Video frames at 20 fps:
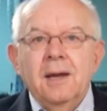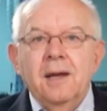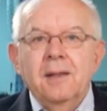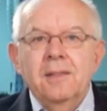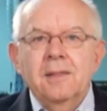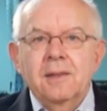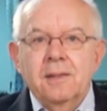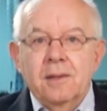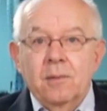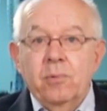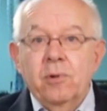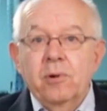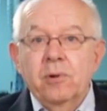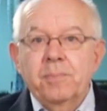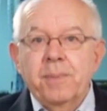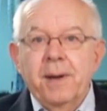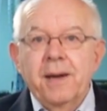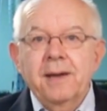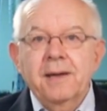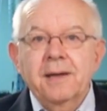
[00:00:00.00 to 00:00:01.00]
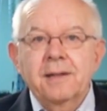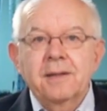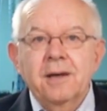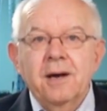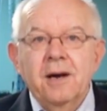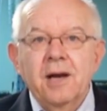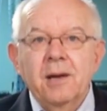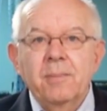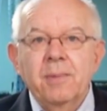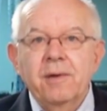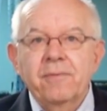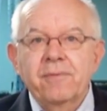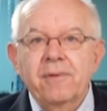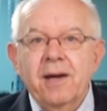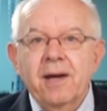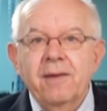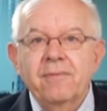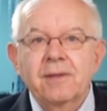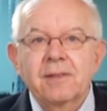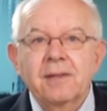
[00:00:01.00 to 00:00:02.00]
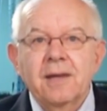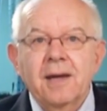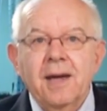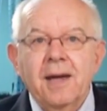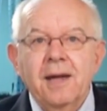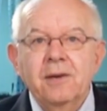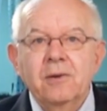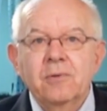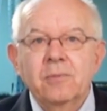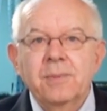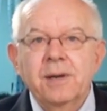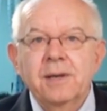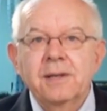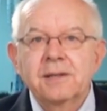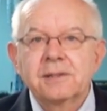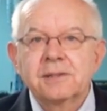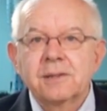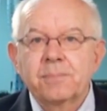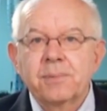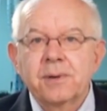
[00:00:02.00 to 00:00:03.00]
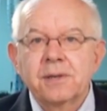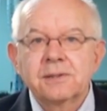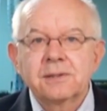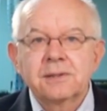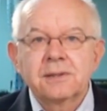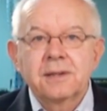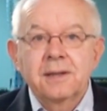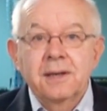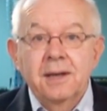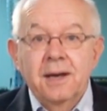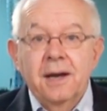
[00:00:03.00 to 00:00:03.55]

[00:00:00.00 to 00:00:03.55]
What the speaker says: The World Bank and the IMF are having their annual meetings at present,